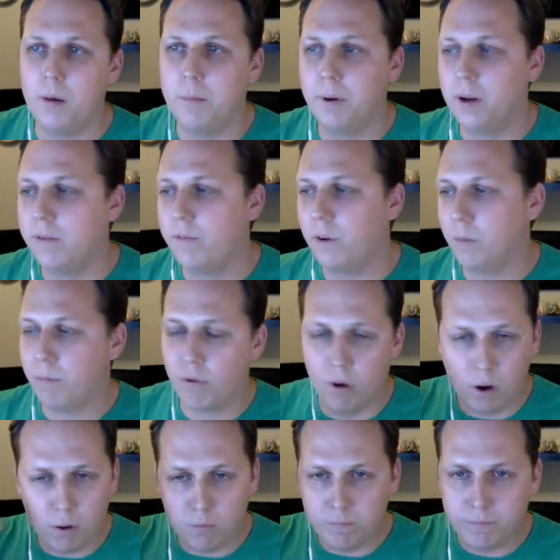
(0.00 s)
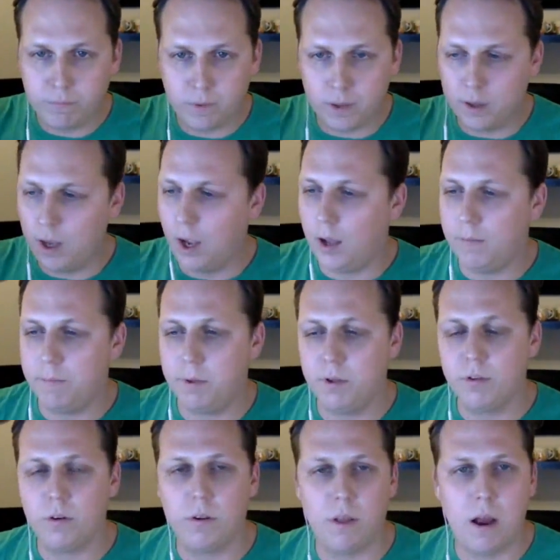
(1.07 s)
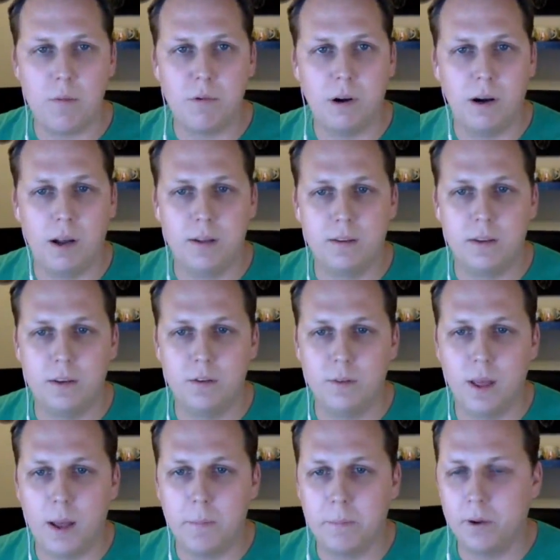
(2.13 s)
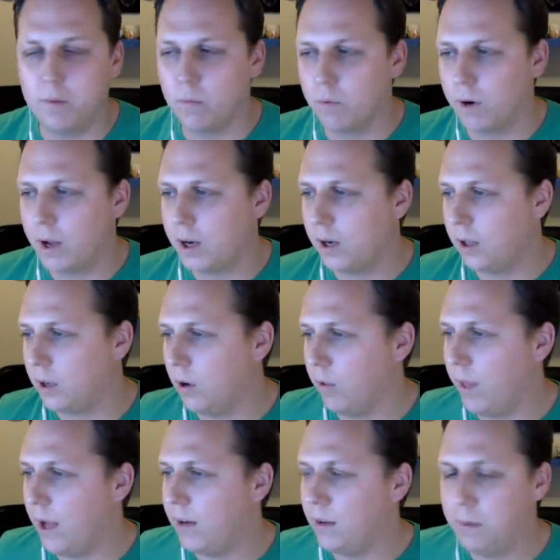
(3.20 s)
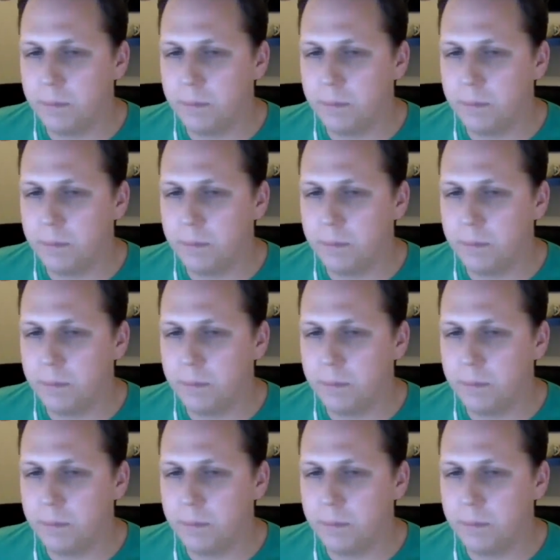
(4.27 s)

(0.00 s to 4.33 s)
But if you're a pro, then yeah, build your own library. I'd say do that, but we're not going to go that deep.